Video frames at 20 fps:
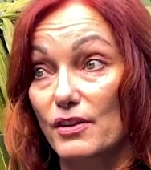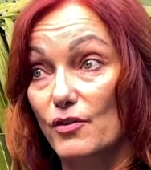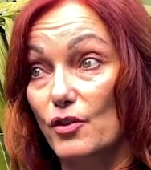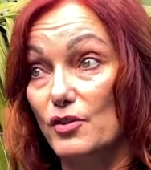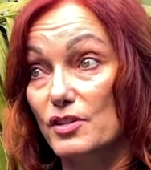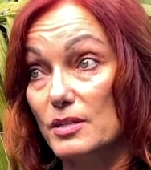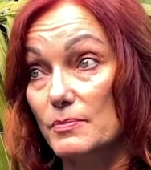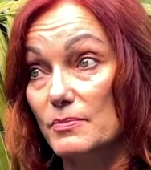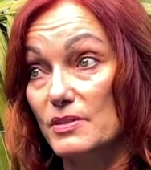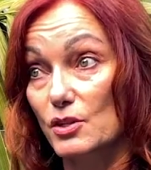
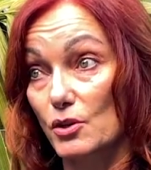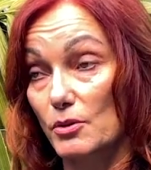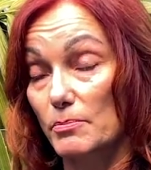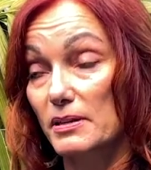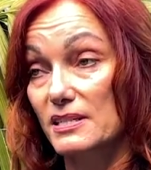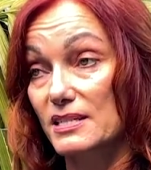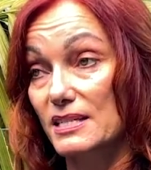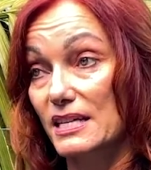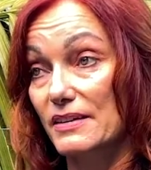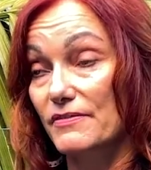got some
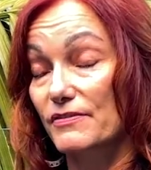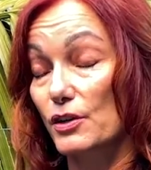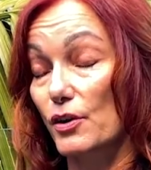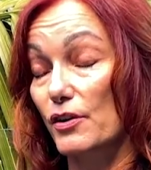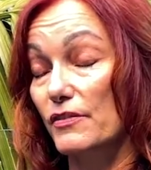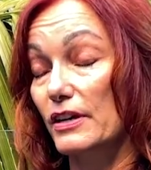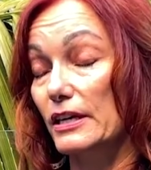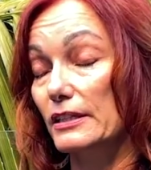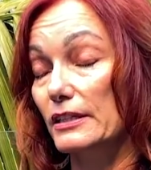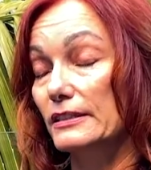surplus left
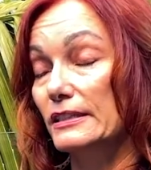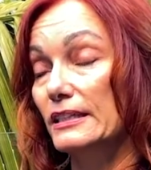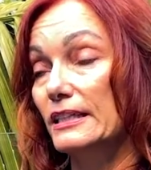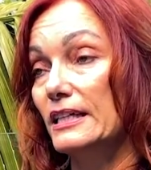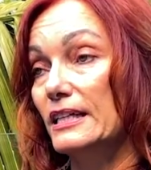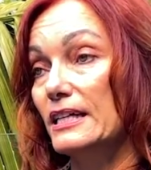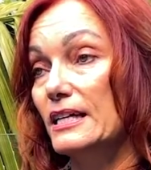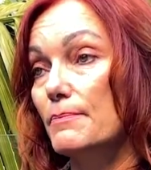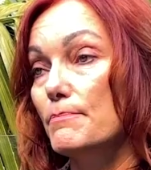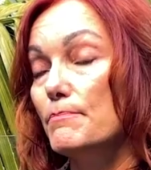over.
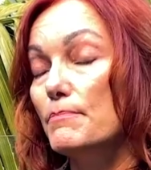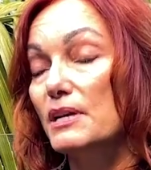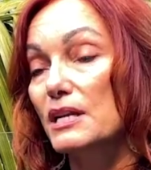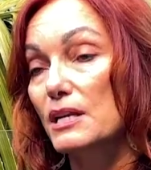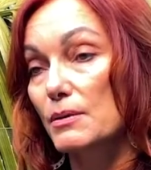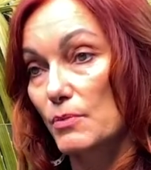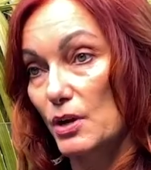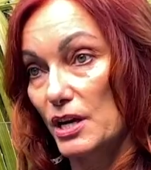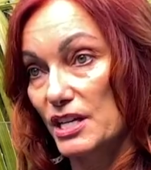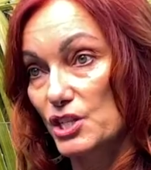
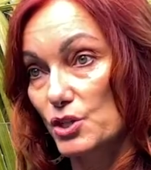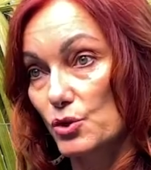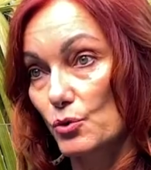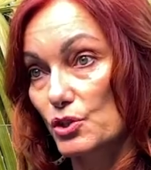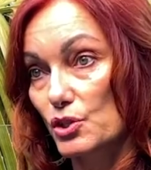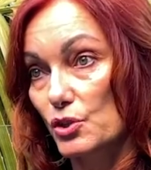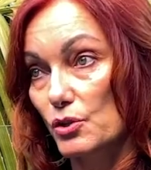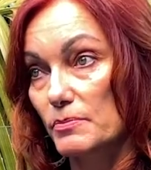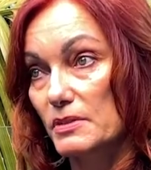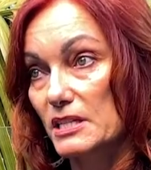Minimise
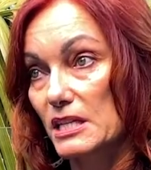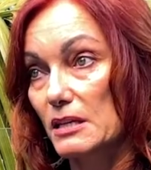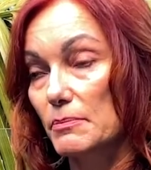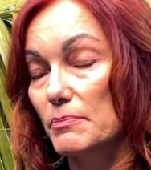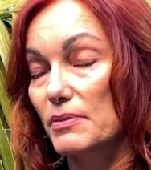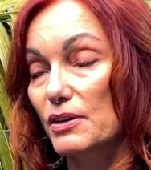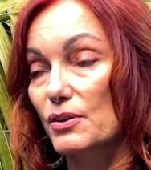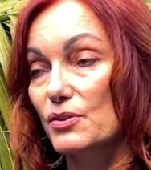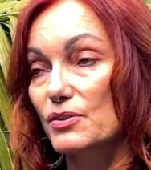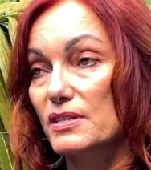short-term
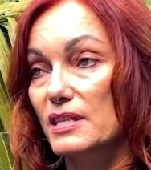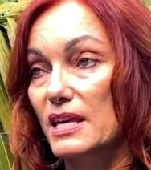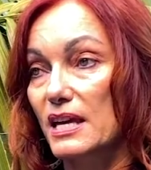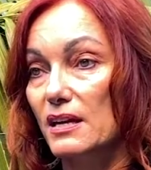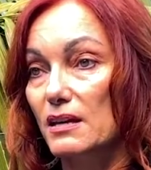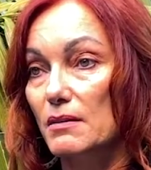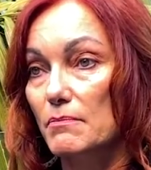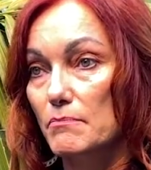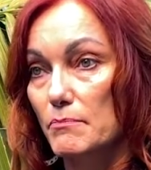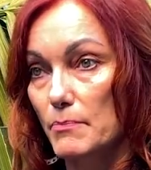debt because that
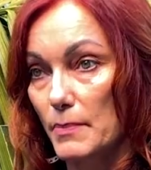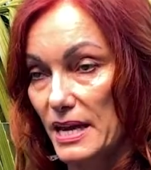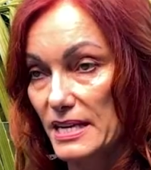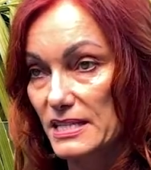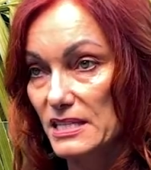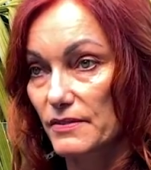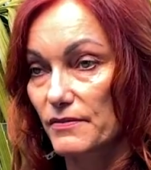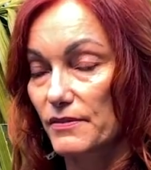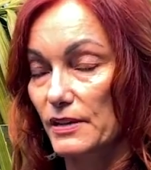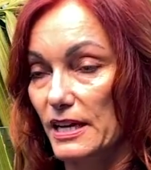can
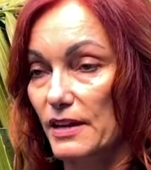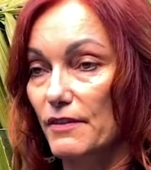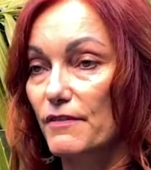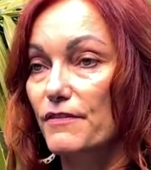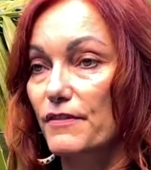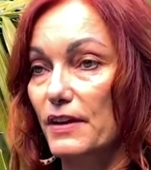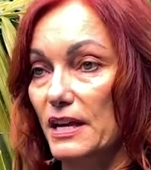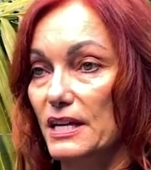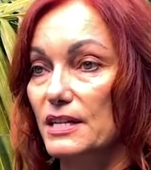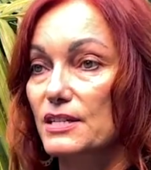massively
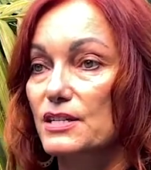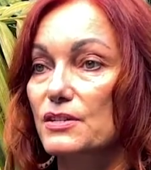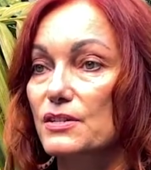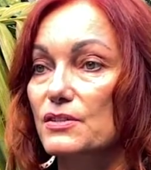affect